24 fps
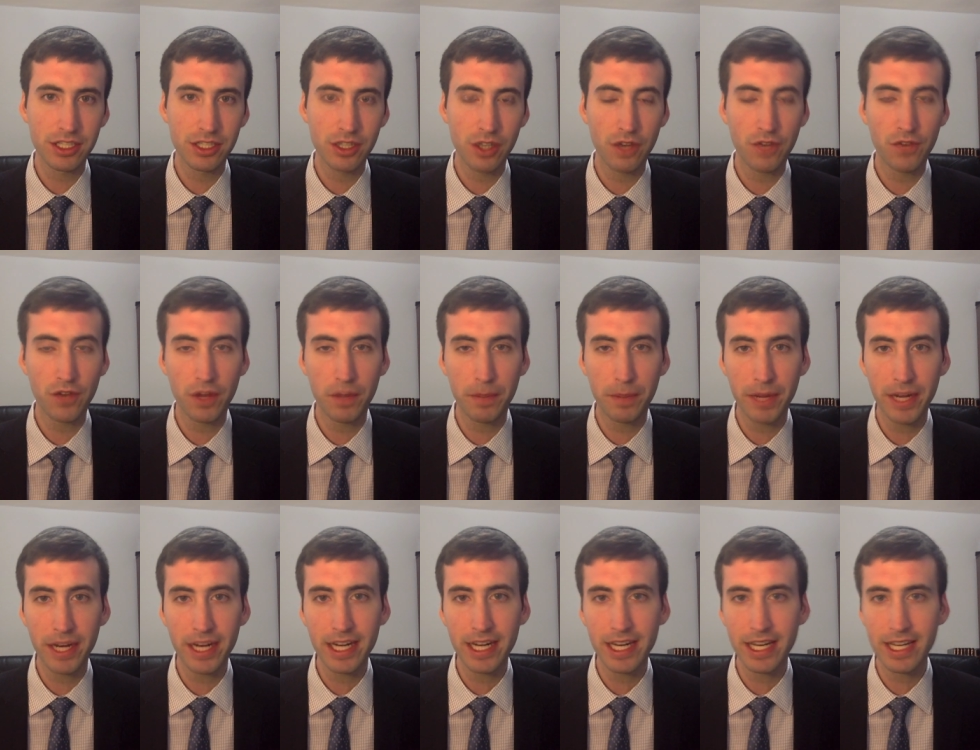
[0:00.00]
So if you had
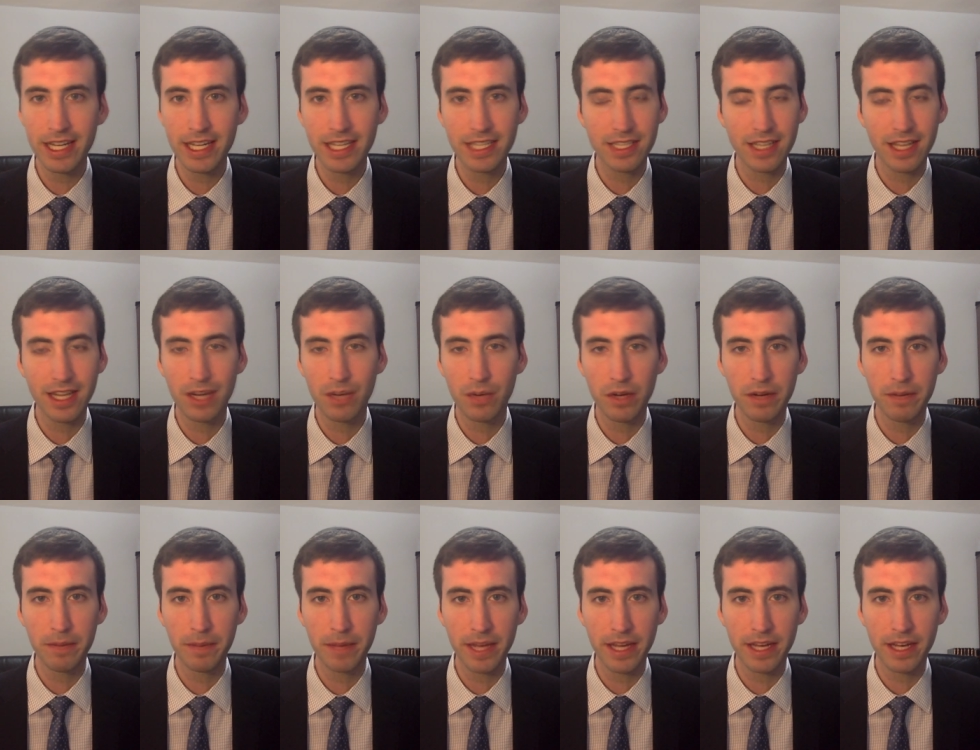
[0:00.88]
put it in Nisan, it would
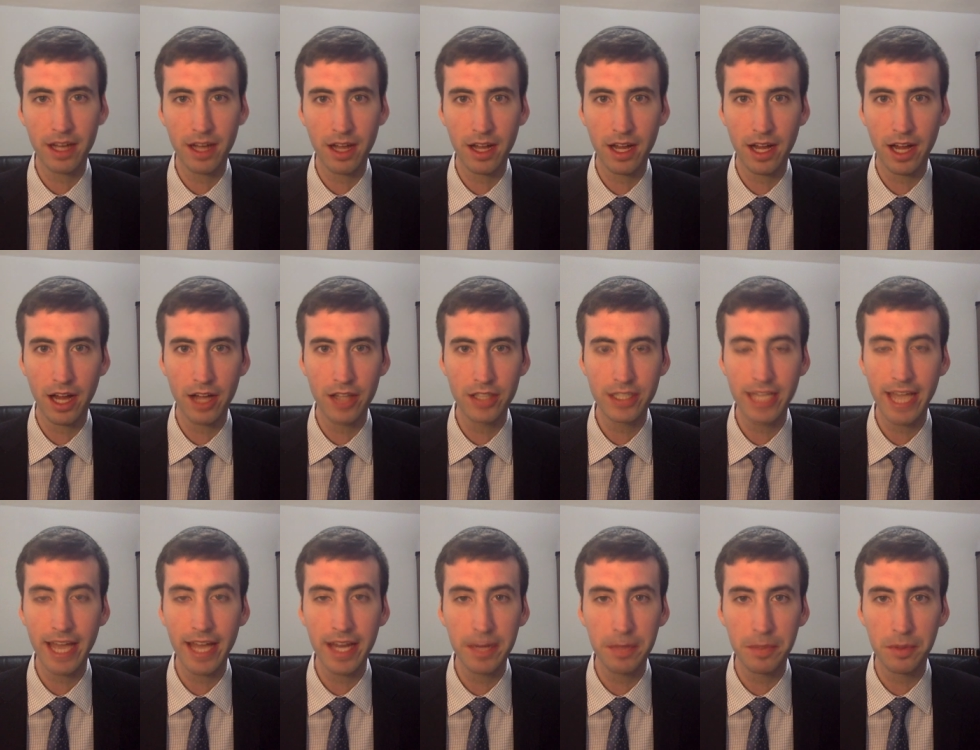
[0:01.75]
have been uh,
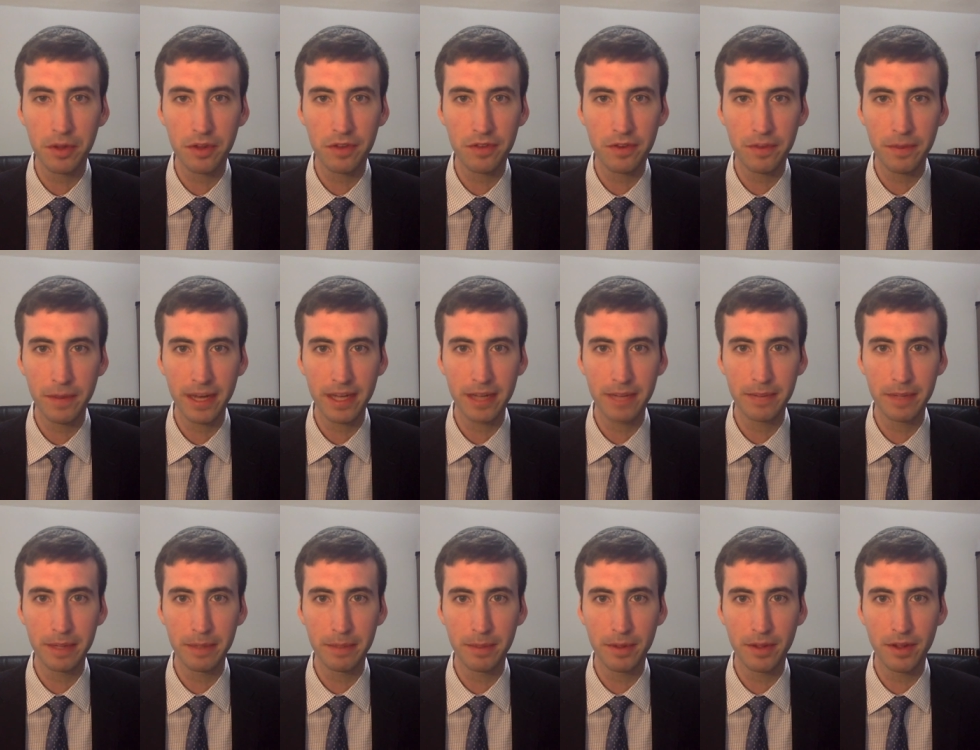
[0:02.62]
untenable for many
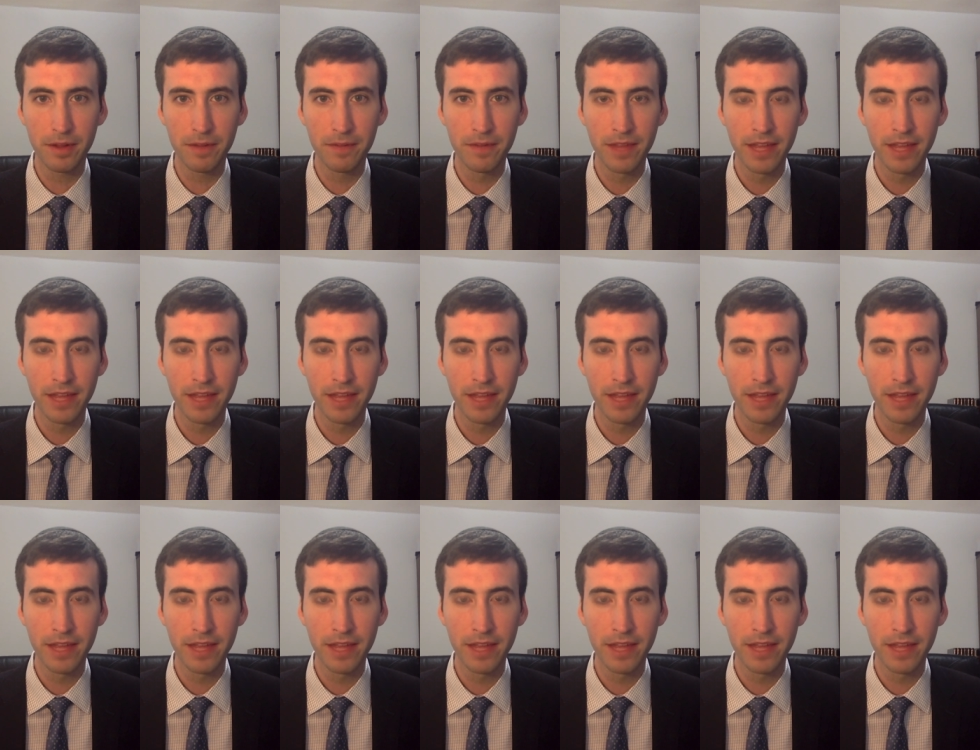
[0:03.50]
people.